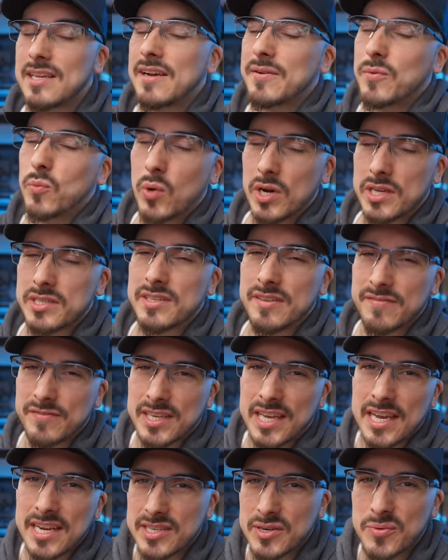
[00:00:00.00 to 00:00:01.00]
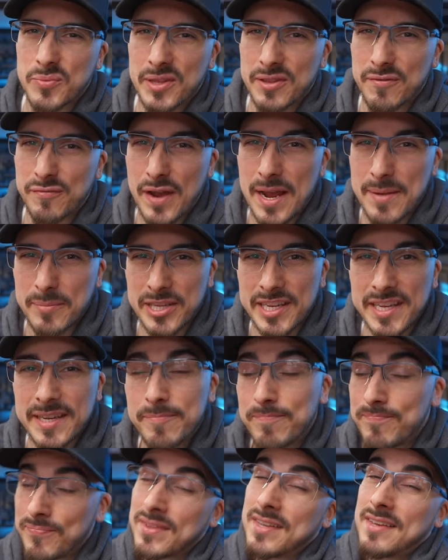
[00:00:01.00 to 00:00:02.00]
I was on vacation with the family,
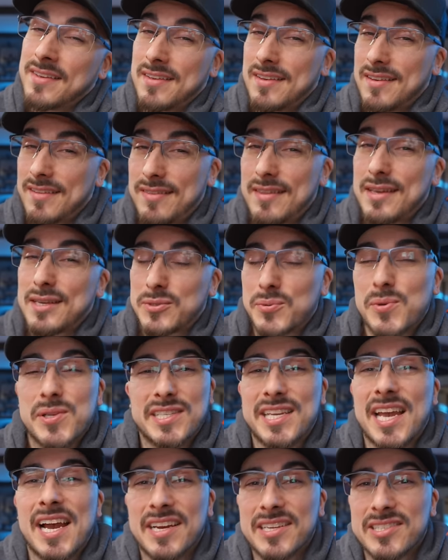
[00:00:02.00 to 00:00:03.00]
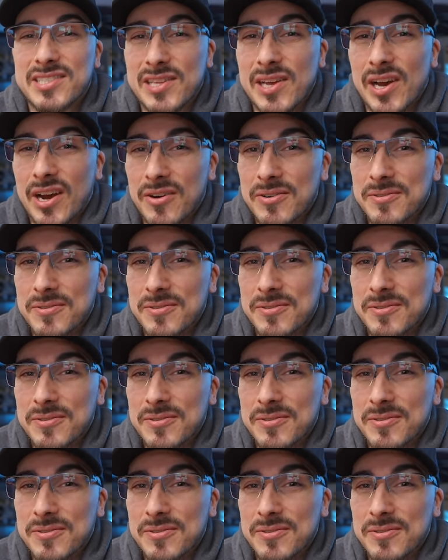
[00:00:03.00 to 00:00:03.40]
things went kind of slow.